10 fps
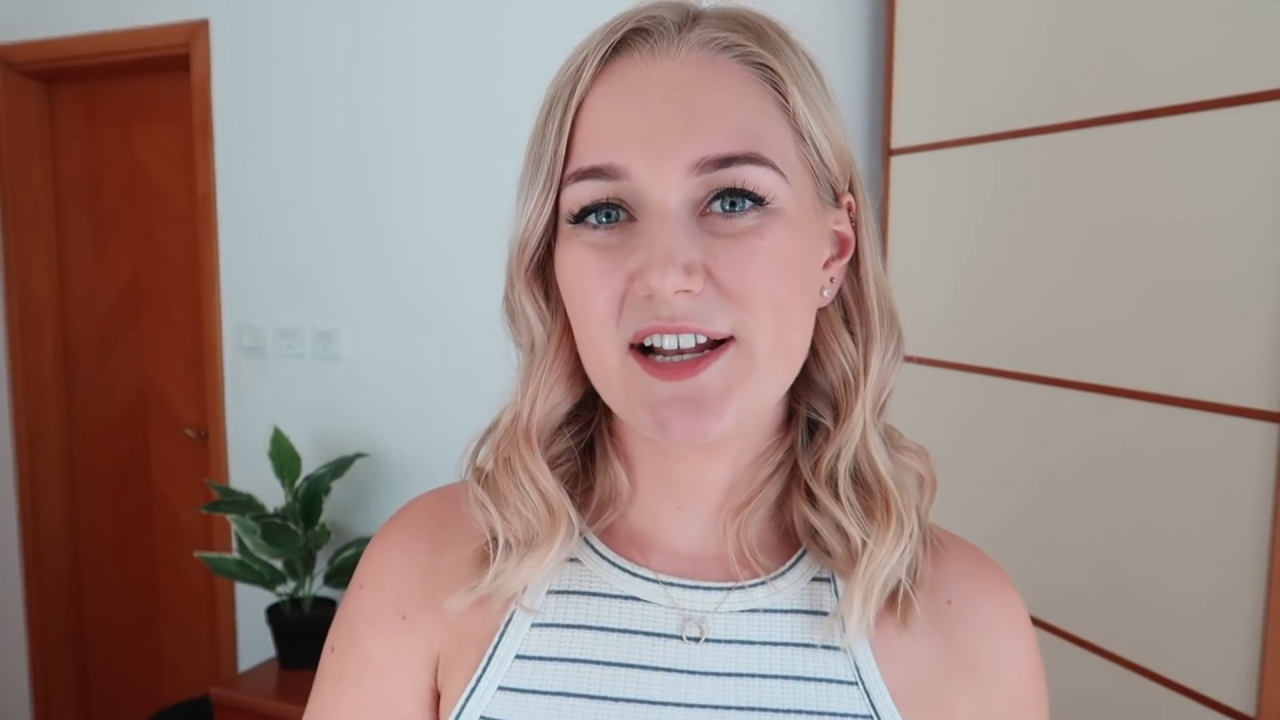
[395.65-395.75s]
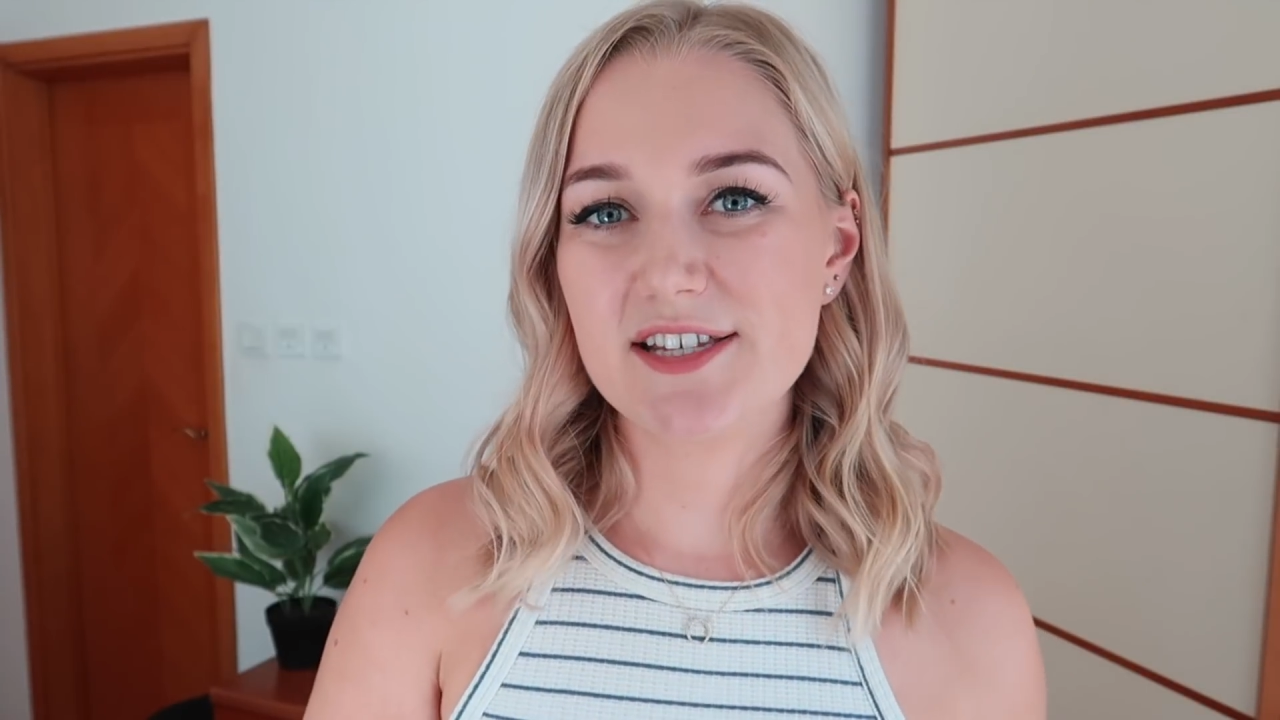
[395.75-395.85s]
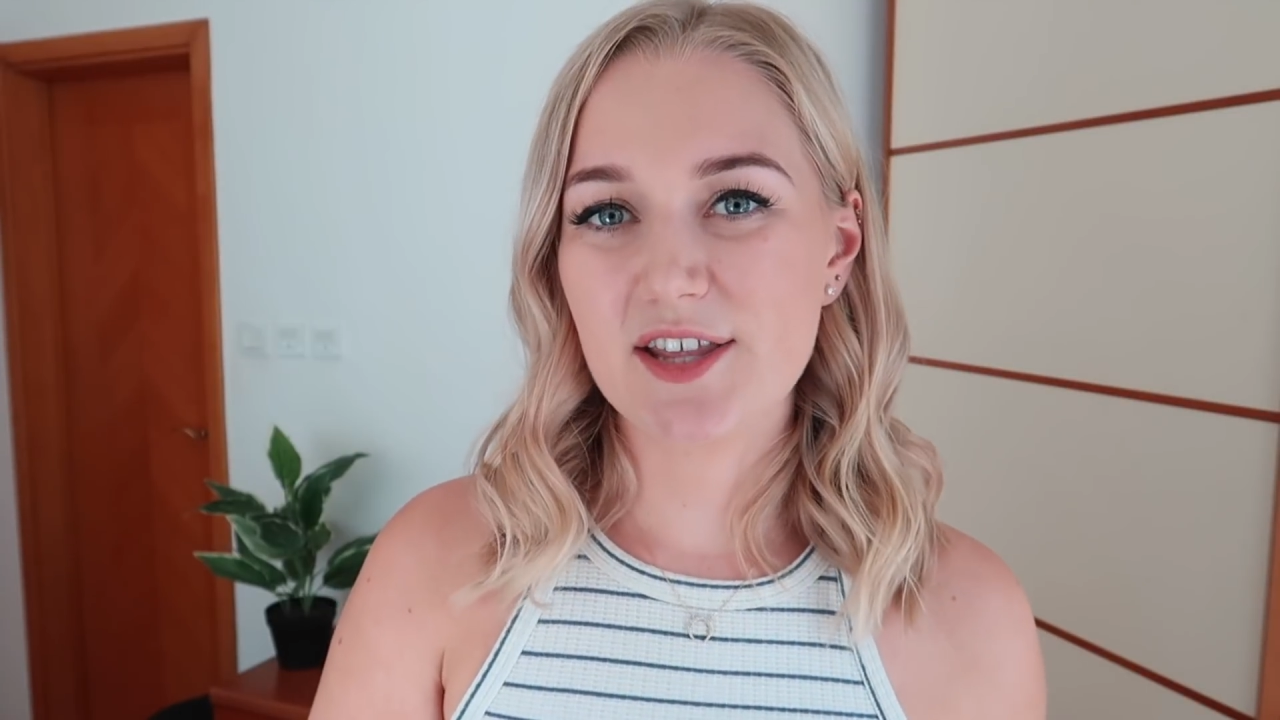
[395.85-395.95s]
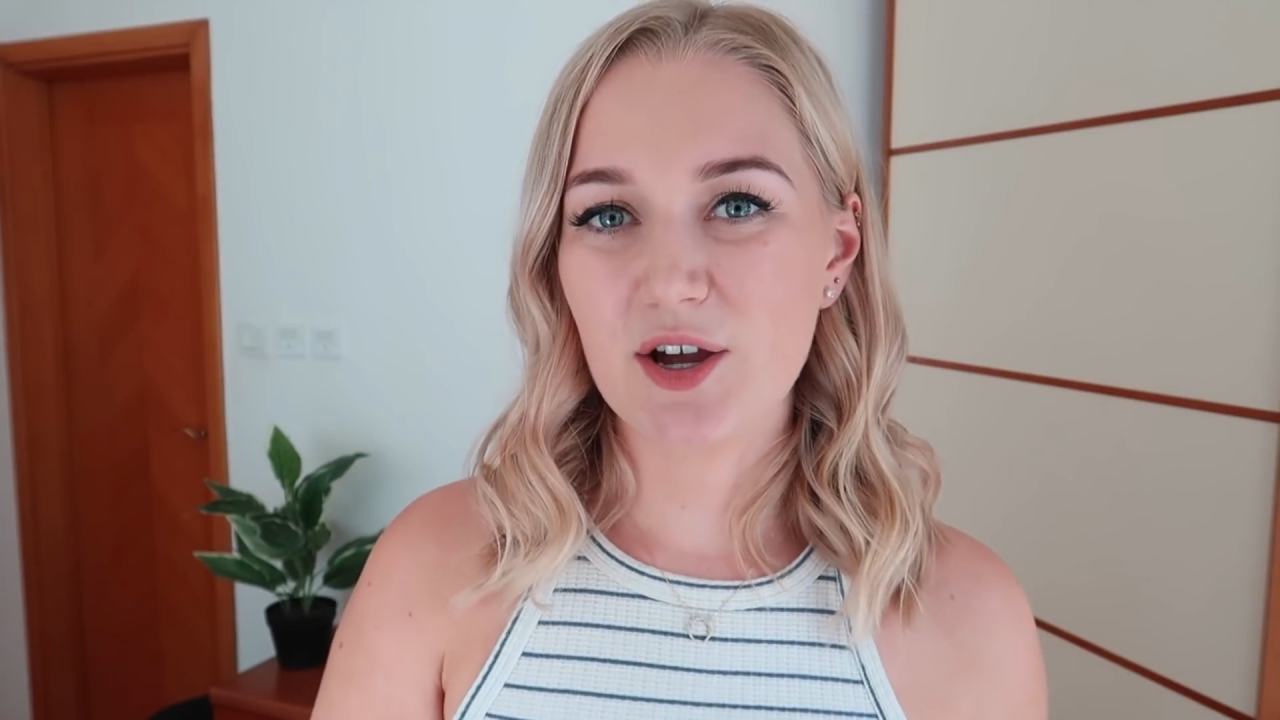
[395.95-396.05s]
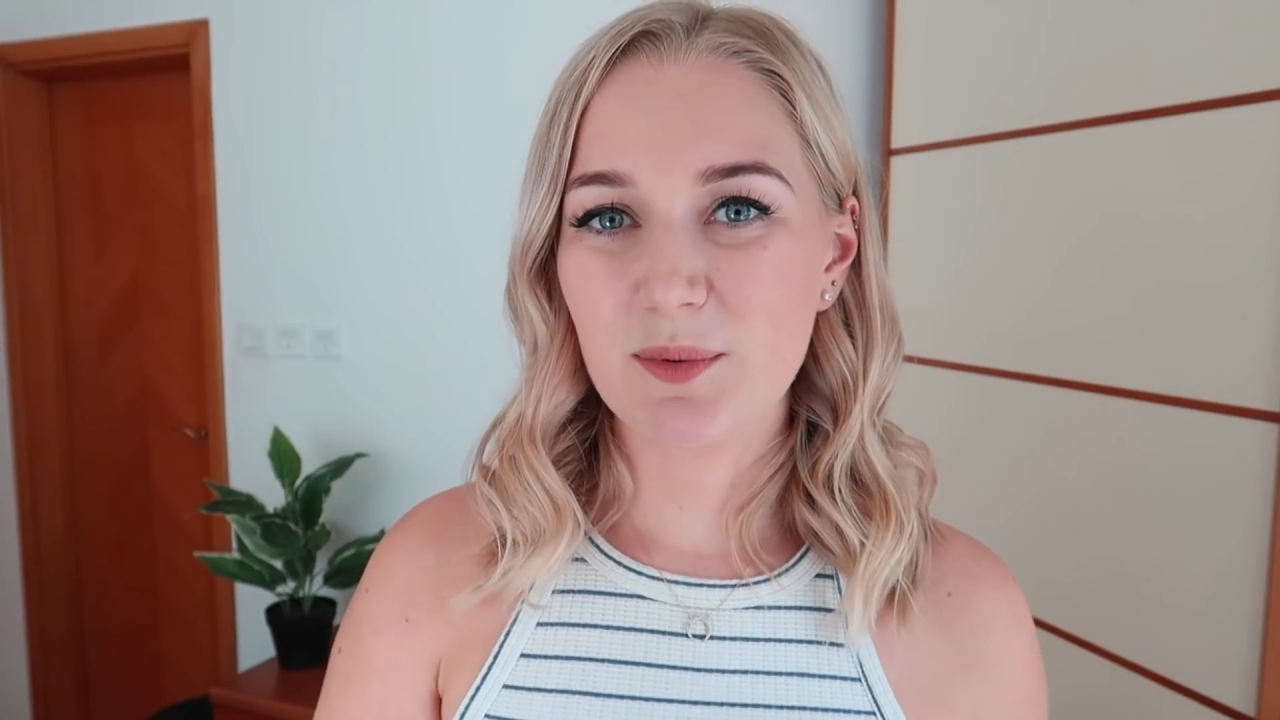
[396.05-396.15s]

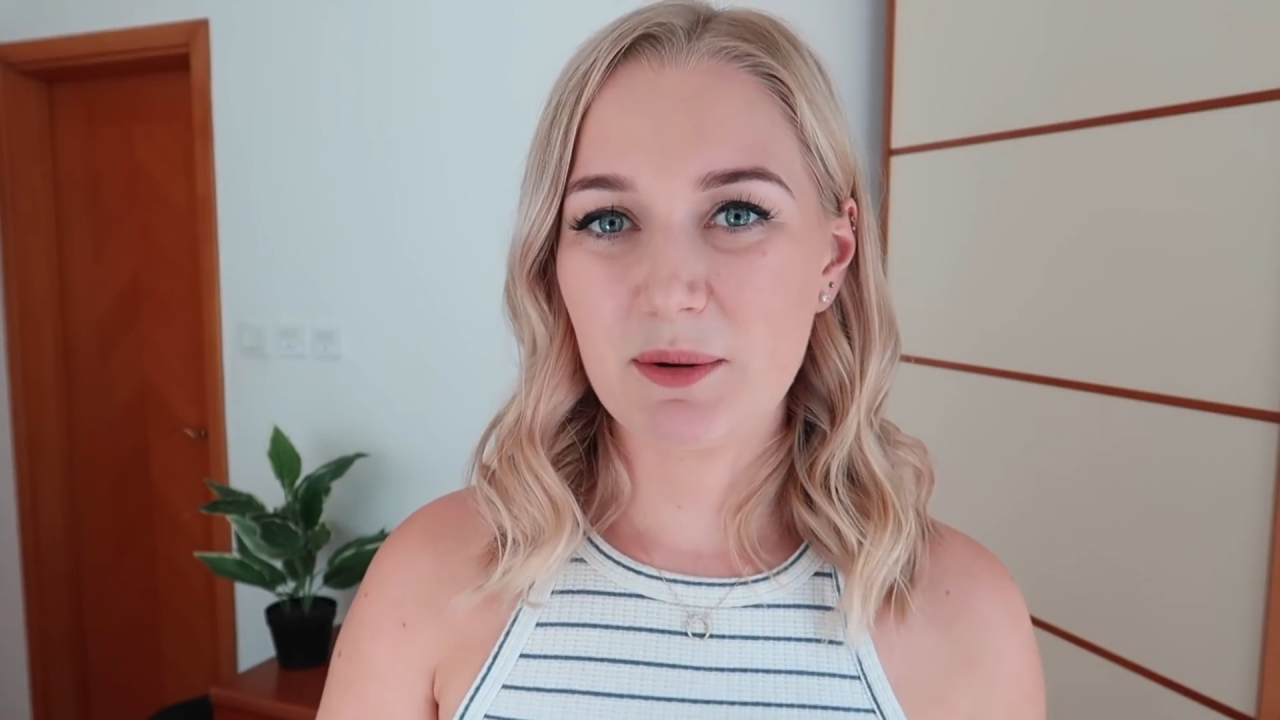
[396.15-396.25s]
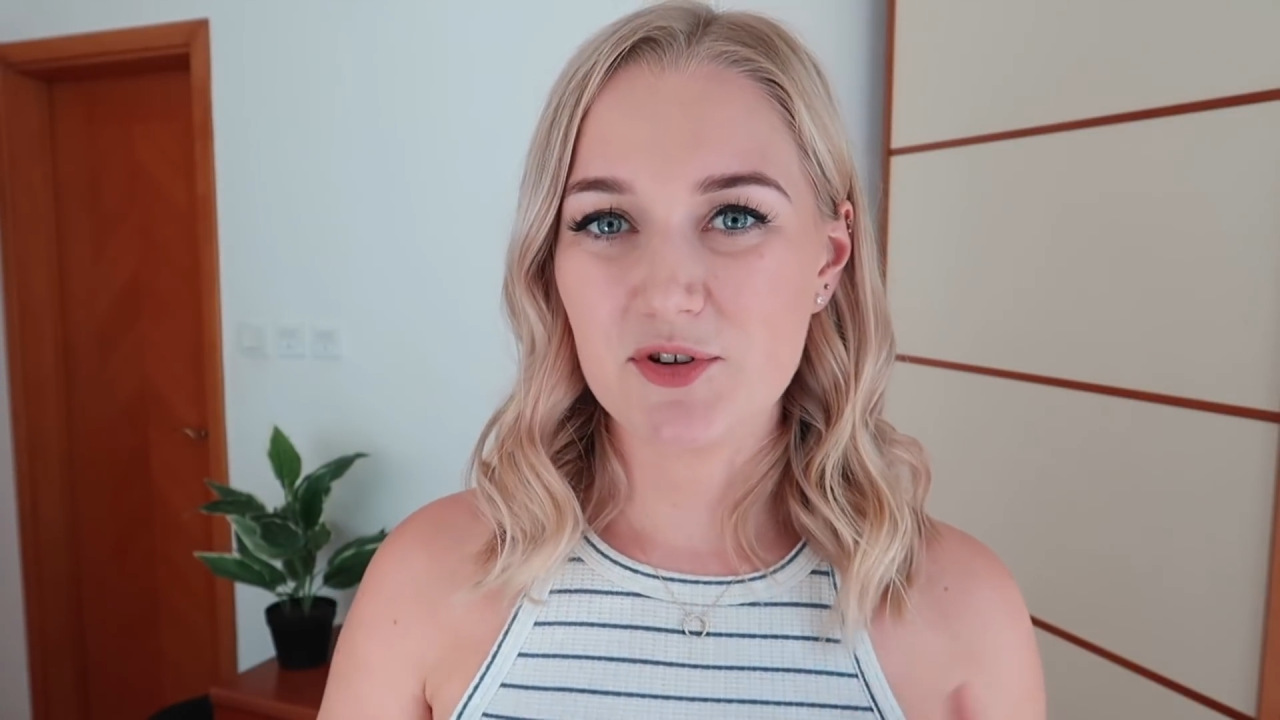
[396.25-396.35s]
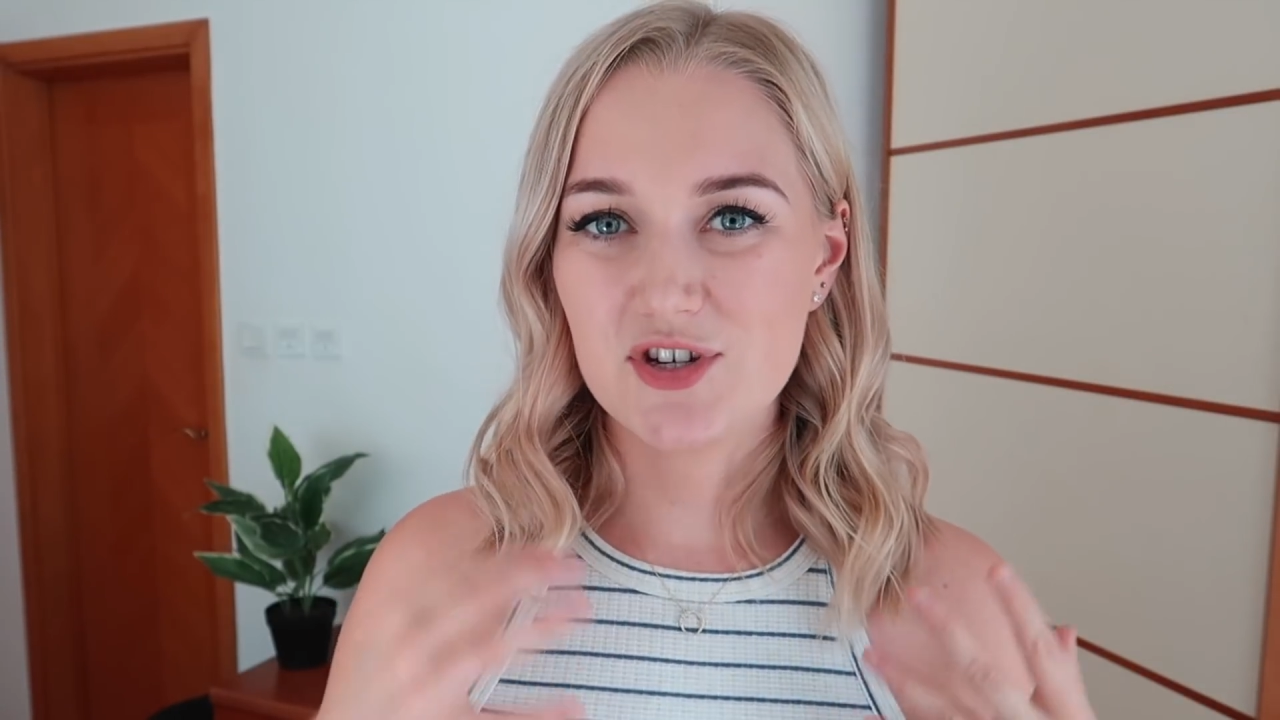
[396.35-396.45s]
as though we were